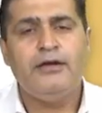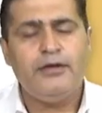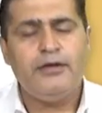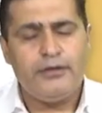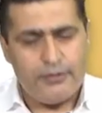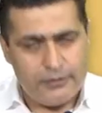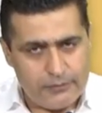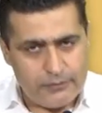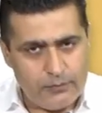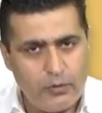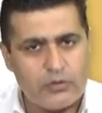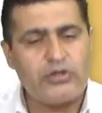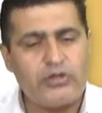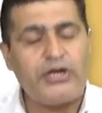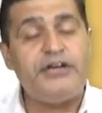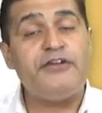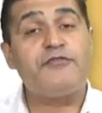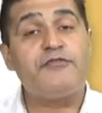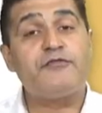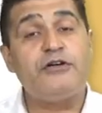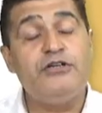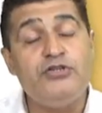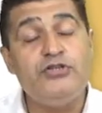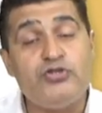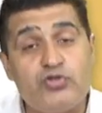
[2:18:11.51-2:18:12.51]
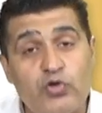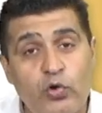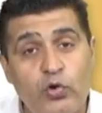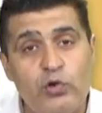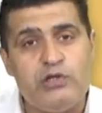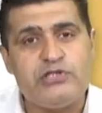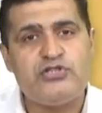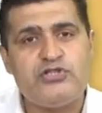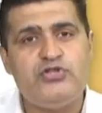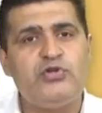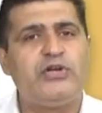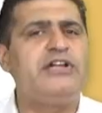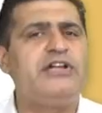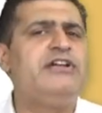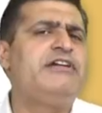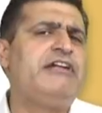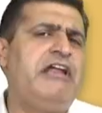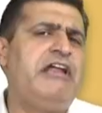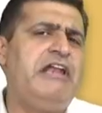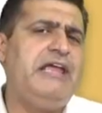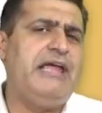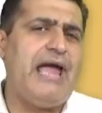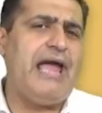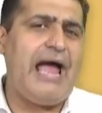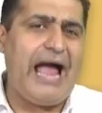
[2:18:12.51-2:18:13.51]
You know, what kind of controls you can
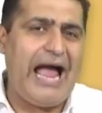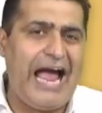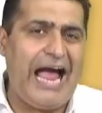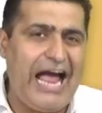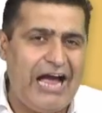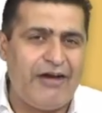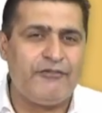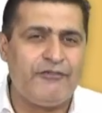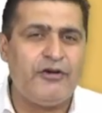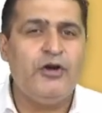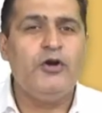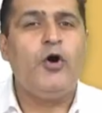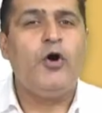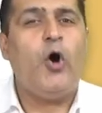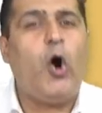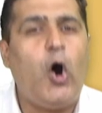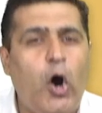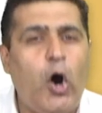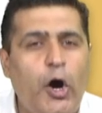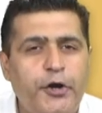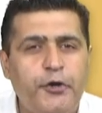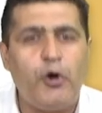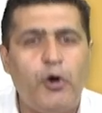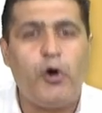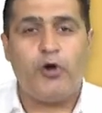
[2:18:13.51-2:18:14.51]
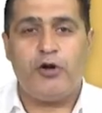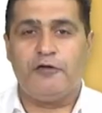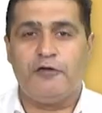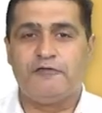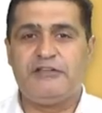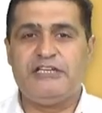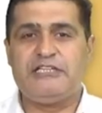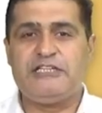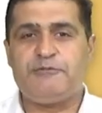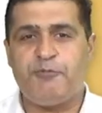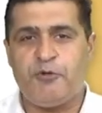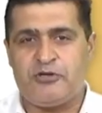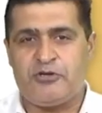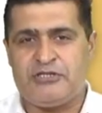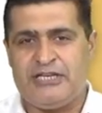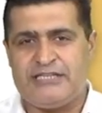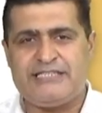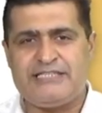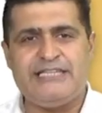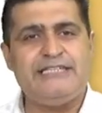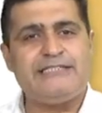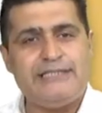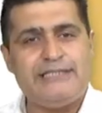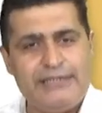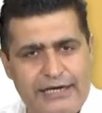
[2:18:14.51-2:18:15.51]
really have on all of these
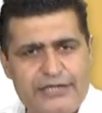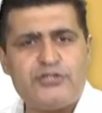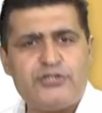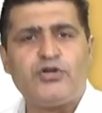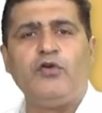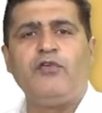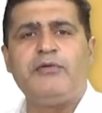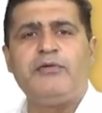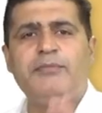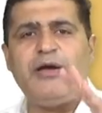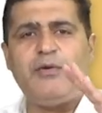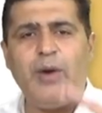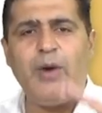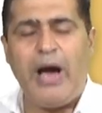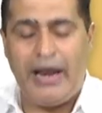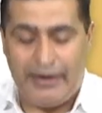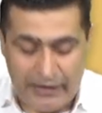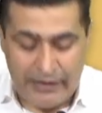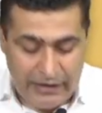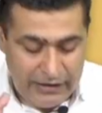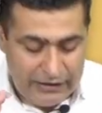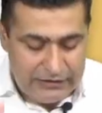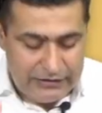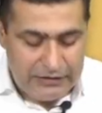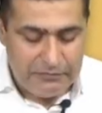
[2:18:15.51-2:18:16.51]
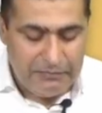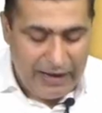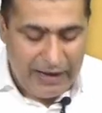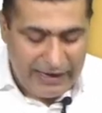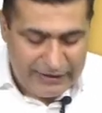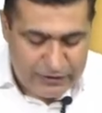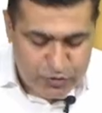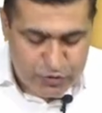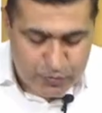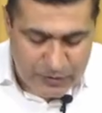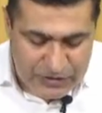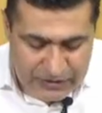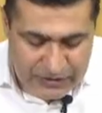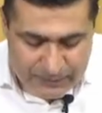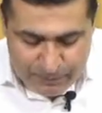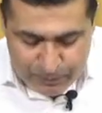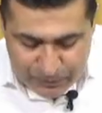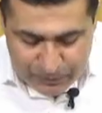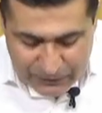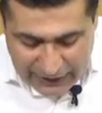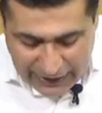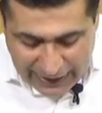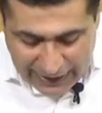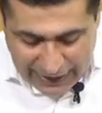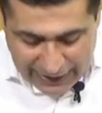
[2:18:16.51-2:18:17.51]
processes. Let's go one by one. The management
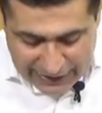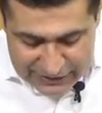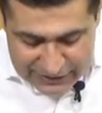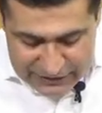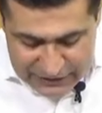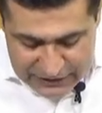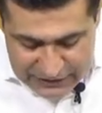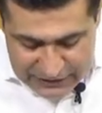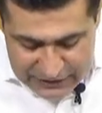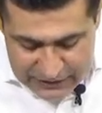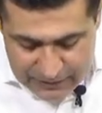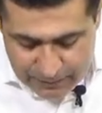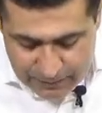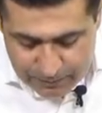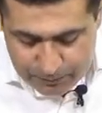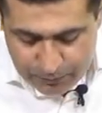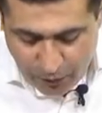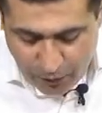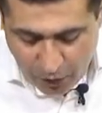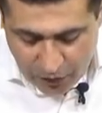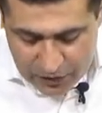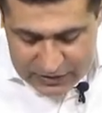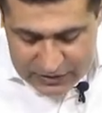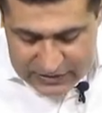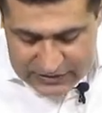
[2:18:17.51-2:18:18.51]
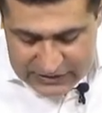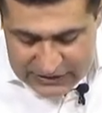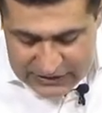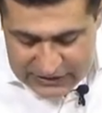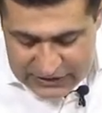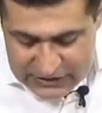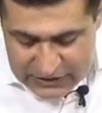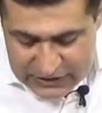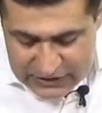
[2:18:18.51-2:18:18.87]
and the policy